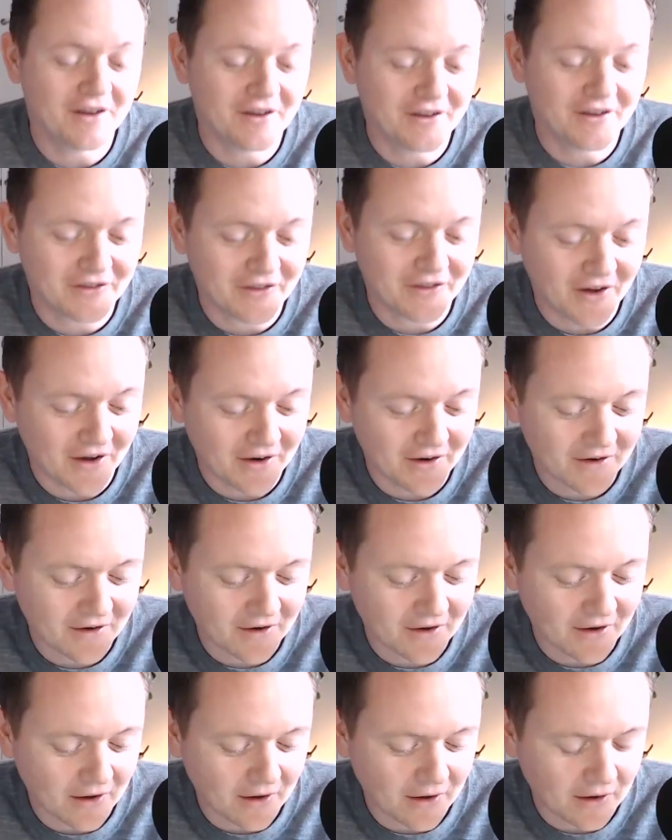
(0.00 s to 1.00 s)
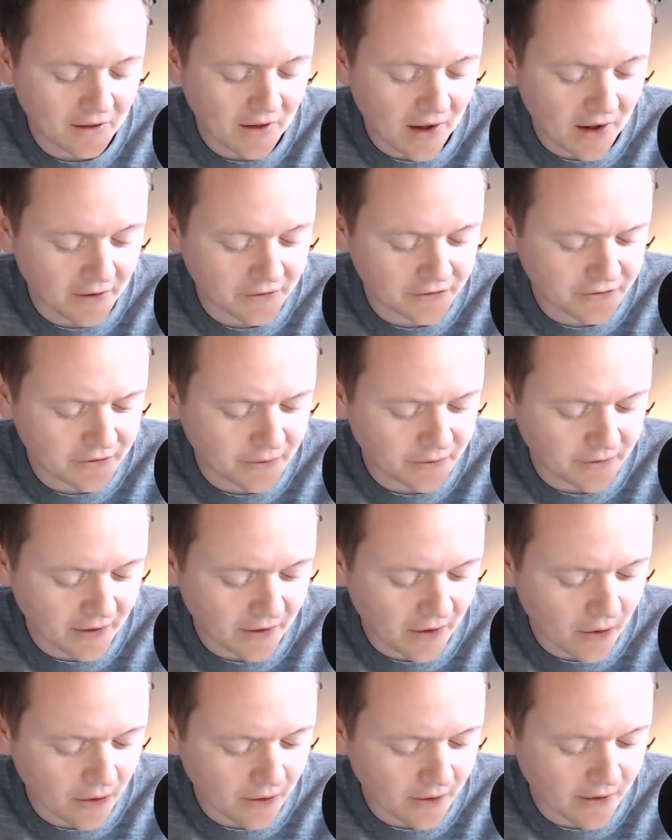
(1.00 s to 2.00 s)
is that
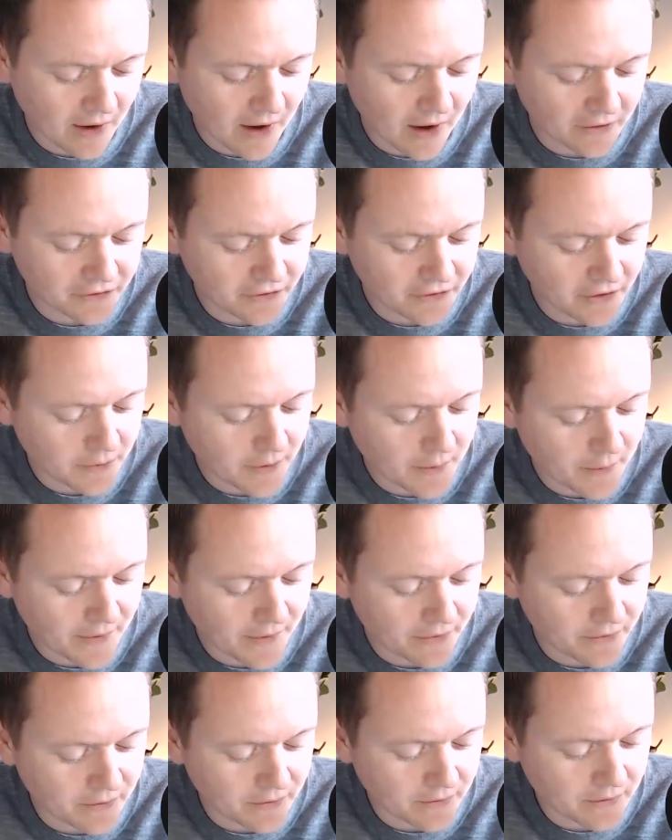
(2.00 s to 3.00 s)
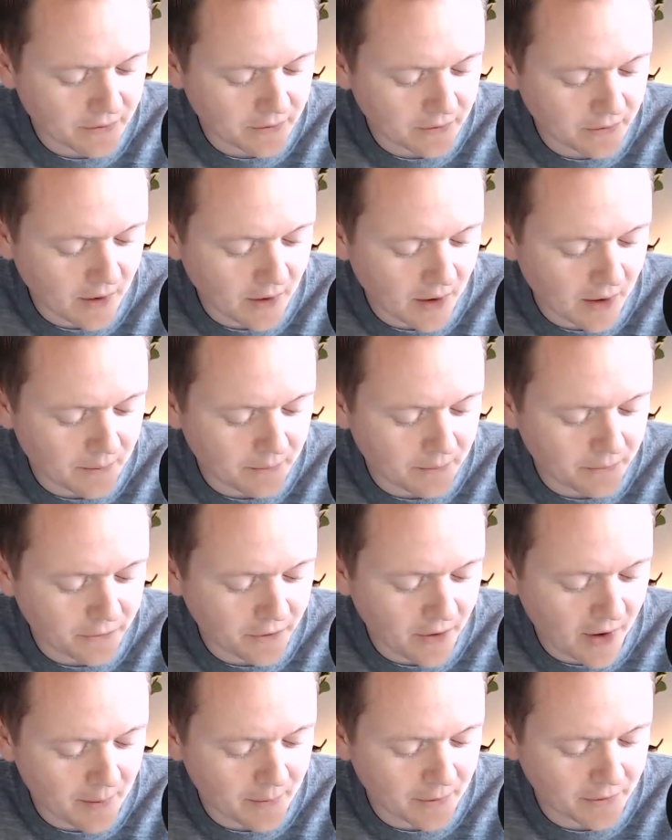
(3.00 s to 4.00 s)
early last year, we went to
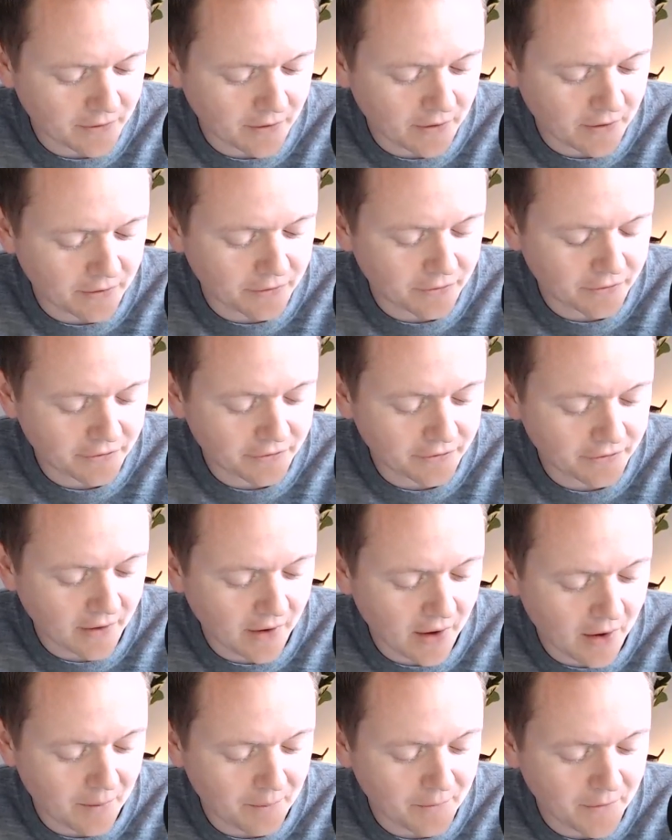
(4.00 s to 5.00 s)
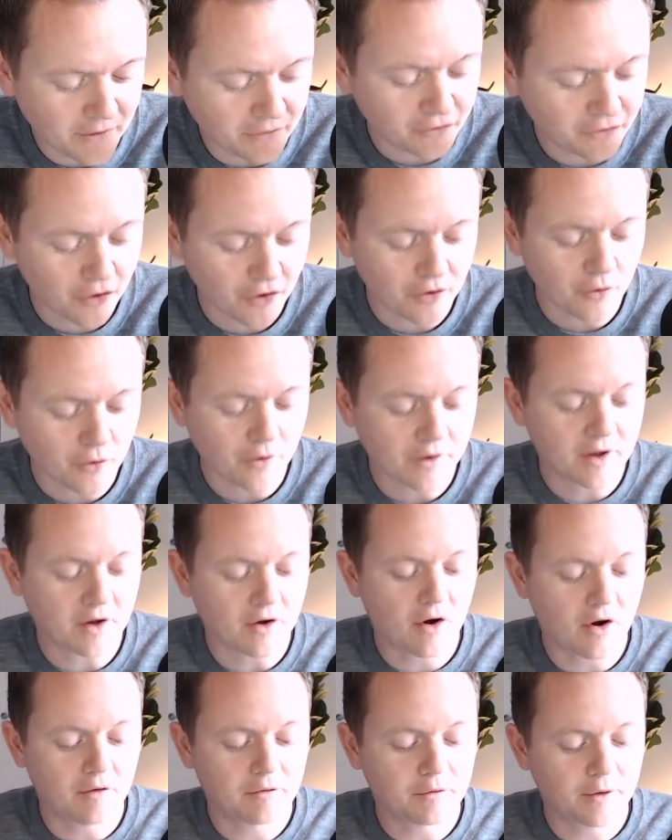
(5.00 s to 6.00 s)
Amazon's internal
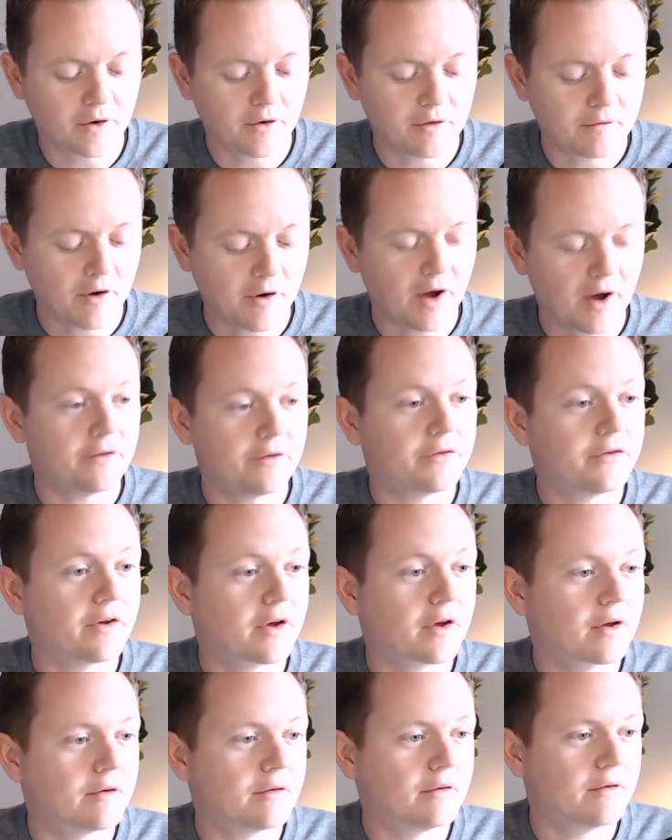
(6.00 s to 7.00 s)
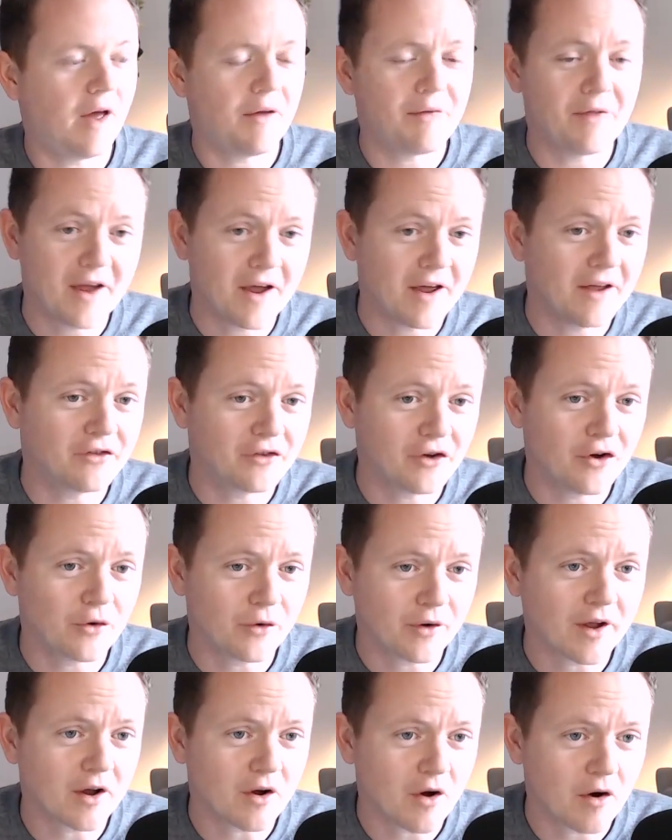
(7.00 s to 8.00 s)
kickoff. We got invited to, and their internal
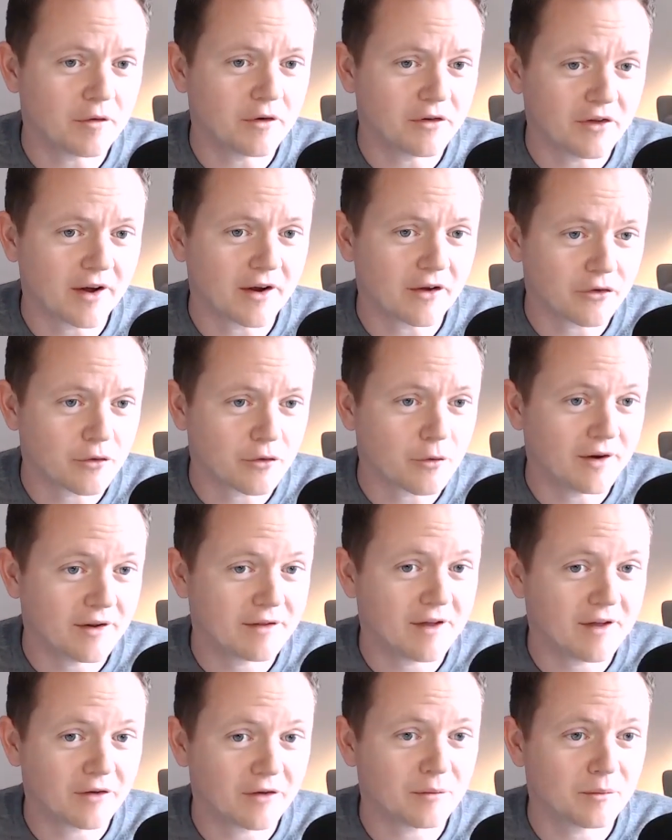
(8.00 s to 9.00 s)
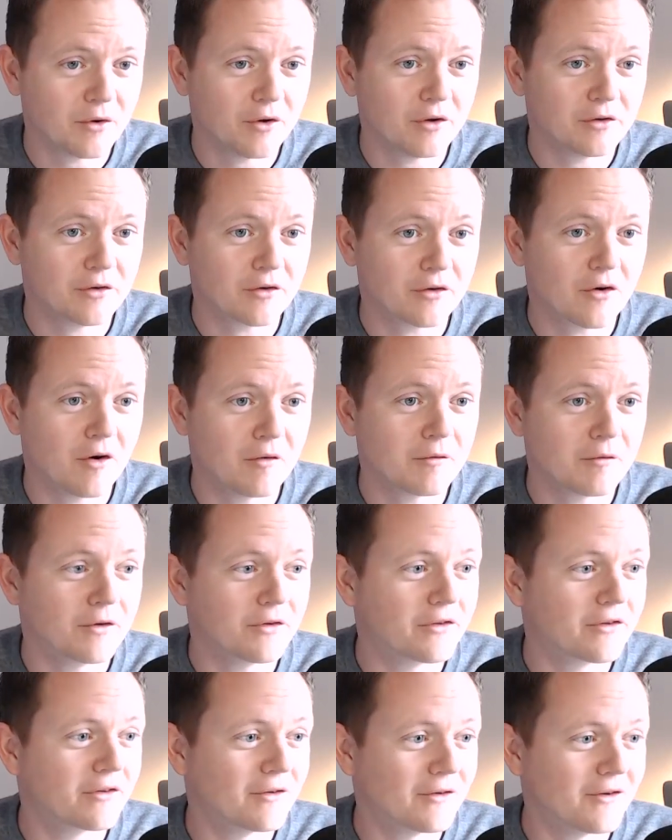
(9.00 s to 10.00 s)
kickoff is like a 20,000 person
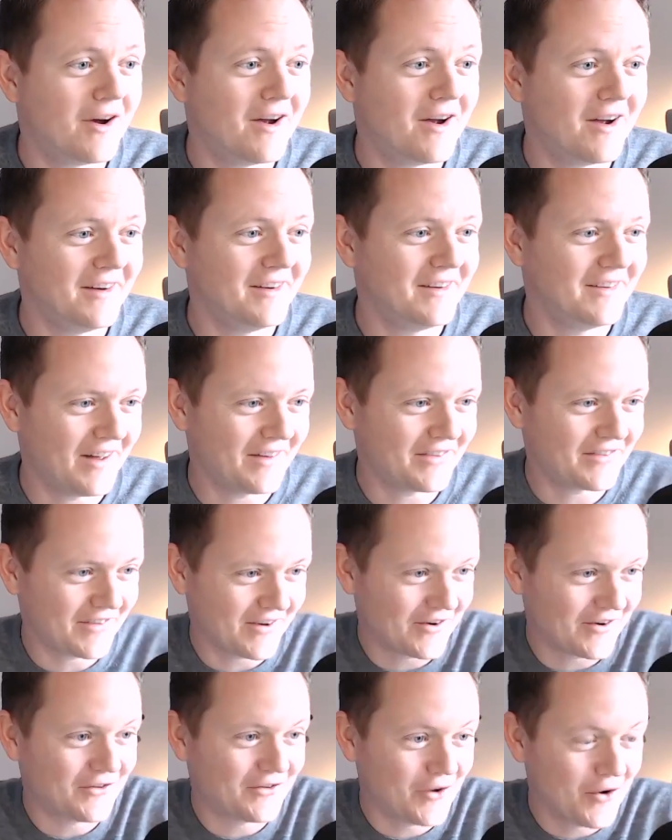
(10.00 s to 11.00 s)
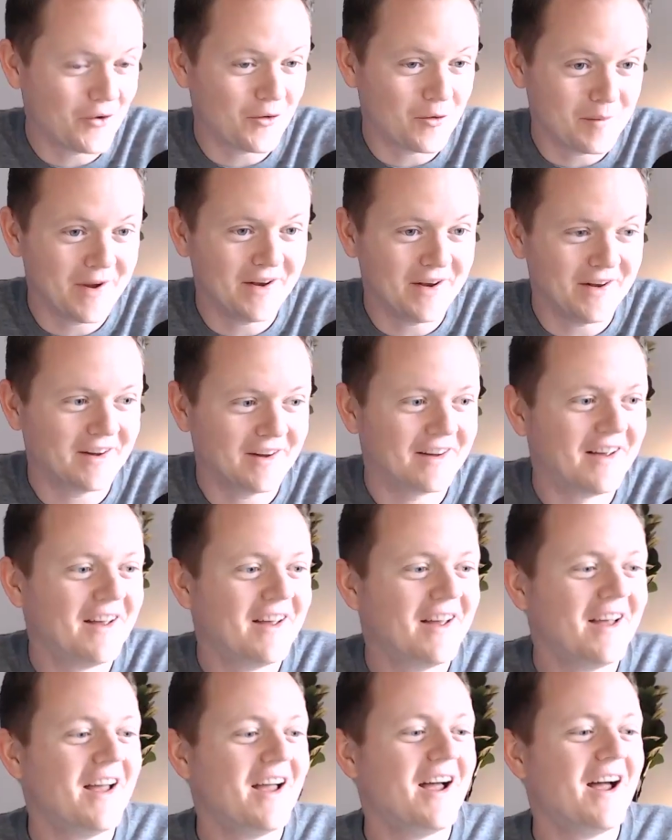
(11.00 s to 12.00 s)
conference, right? That's their internal meeting.
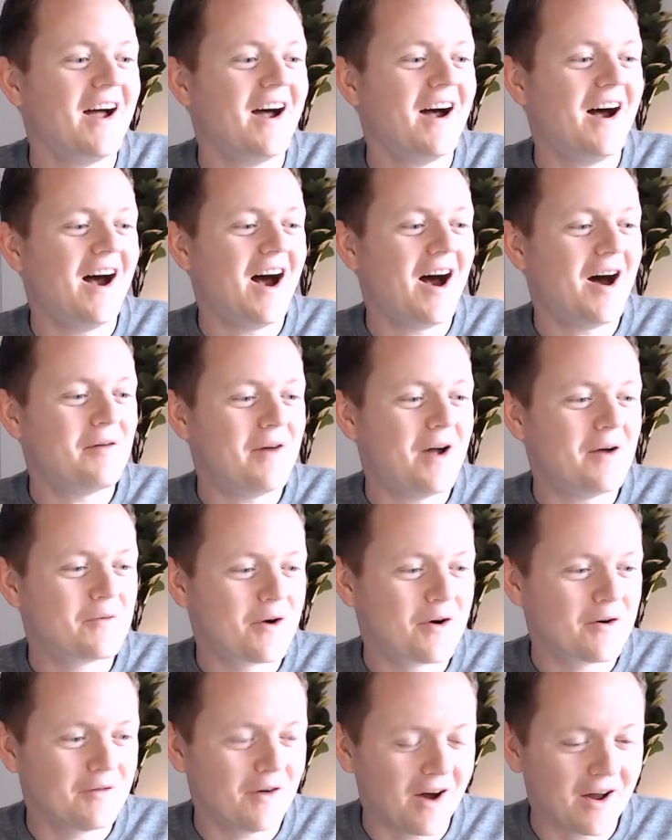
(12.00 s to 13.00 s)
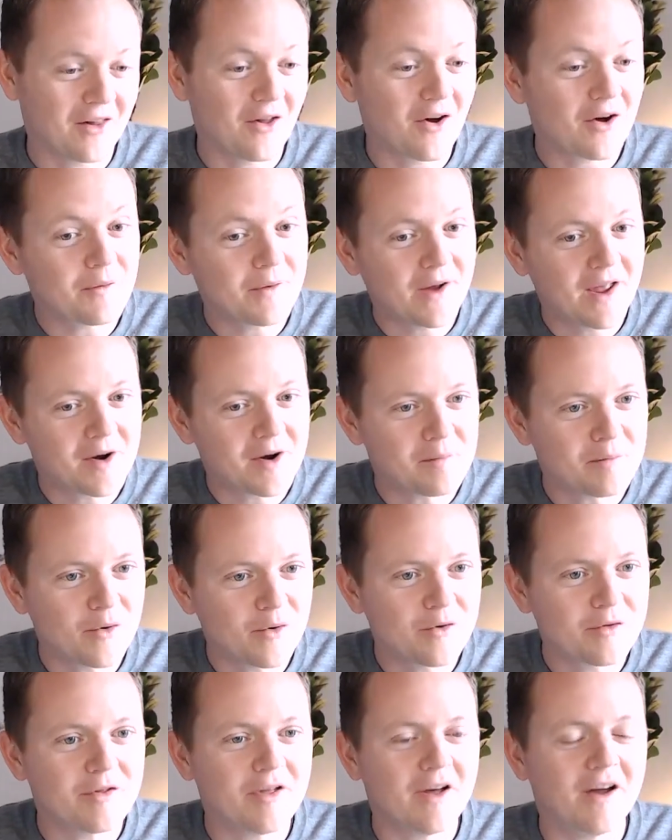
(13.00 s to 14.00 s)
And we were invited along, and we had a
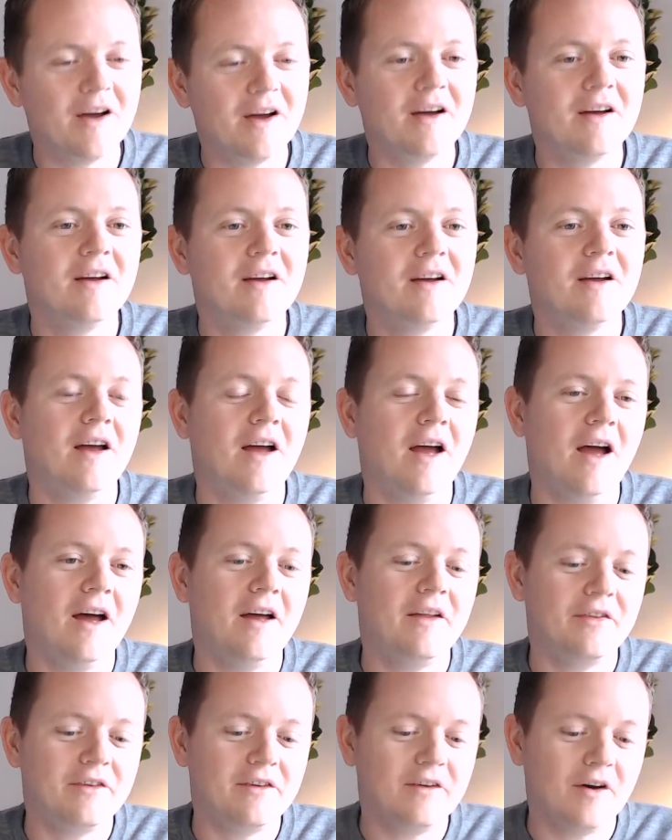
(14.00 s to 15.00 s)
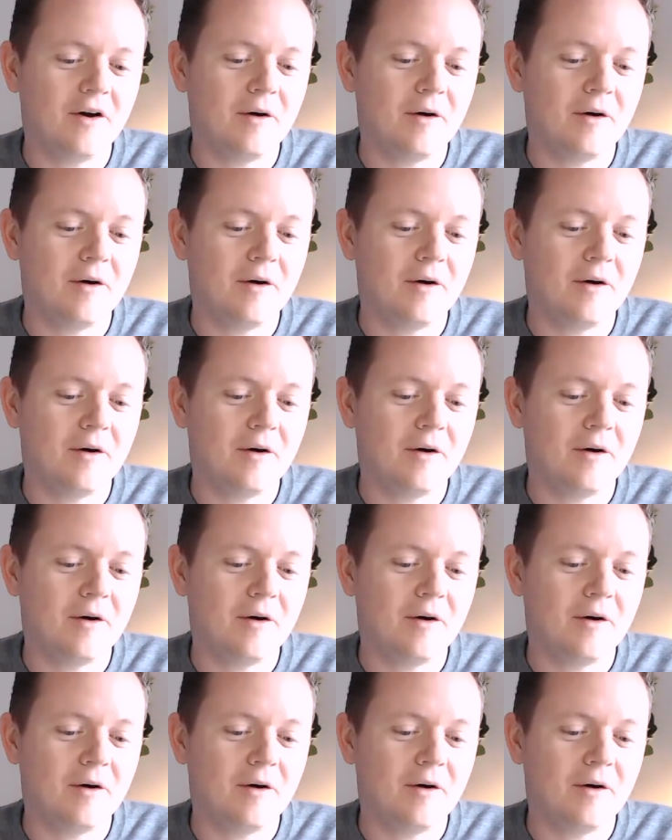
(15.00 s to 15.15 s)
booth there, and